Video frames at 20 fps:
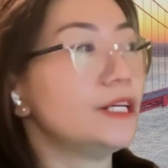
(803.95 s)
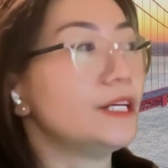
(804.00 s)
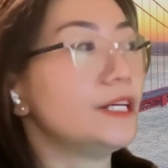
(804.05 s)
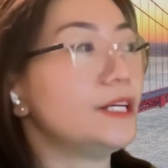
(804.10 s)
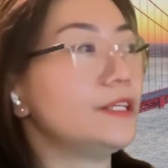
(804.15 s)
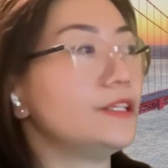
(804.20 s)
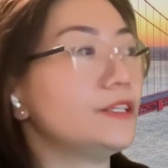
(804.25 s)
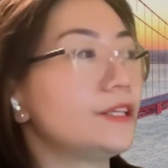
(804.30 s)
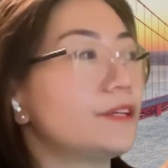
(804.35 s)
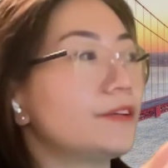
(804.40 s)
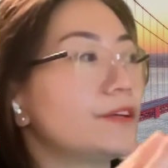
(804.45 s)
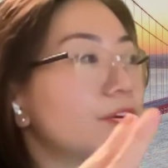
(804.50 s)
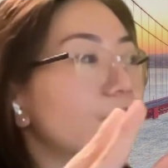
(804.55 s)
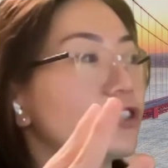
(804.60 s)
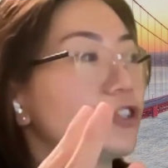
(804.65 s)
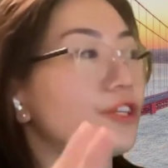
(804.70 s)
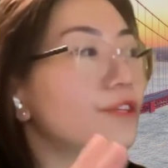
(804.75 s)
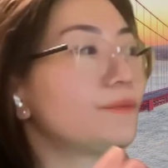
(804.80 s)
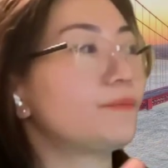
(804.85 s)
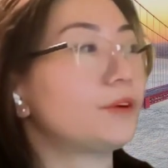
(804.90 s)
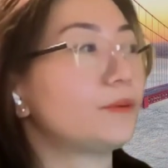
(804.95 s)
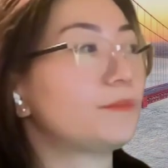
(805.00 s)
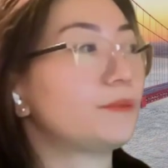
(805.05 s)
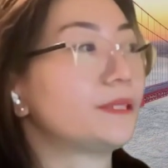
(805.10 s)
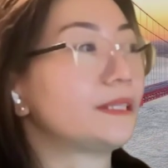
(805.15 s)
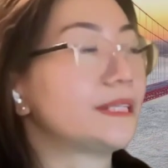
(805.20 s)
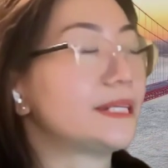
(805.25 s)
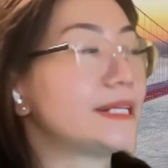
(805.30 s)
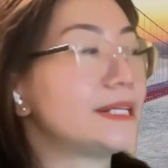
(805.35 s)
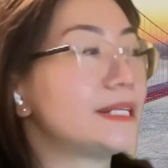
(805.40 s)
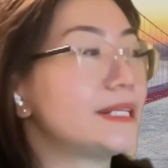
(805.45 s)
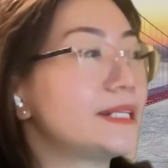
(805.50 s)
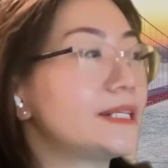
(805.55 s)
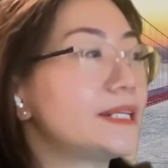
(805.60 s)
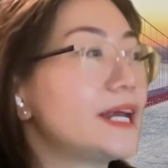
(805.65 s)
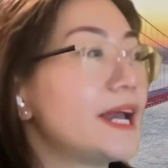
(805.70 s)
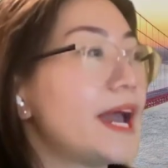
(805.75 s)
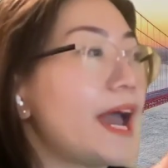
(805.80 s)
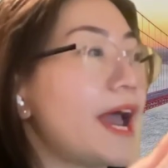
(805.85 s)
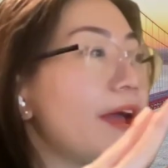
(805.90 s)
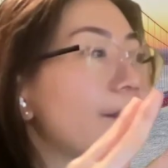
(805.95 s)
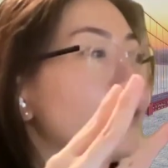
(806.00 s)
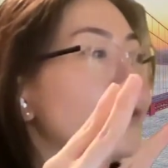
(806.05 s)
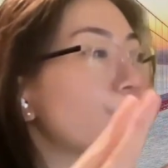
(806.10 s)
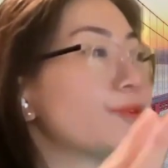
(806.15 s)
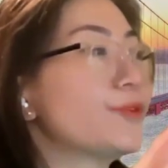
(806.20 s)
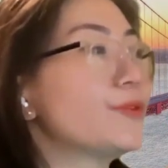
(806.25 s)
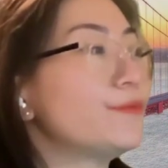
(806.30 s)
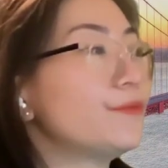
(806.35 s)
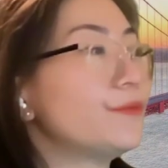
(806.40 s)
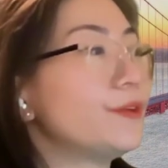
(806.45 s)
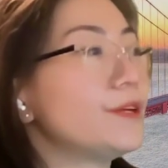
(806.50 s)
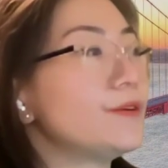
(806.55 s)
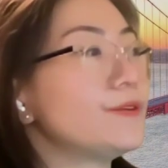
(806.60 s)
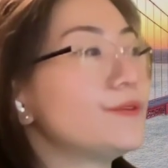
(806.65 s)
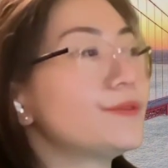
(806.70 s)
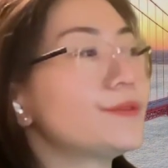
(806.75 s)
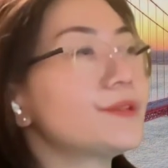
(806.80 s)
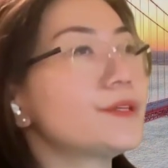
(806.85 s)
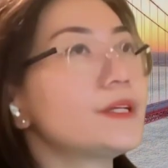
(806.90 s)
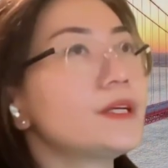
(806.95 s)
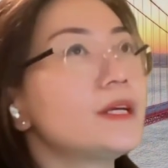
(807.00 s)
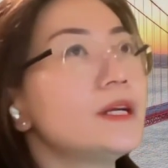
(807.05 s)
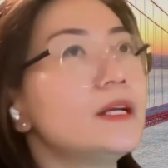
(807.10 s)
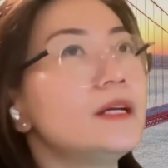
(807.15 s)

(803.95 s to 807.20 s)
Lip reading: intellectual properties, and goodwills.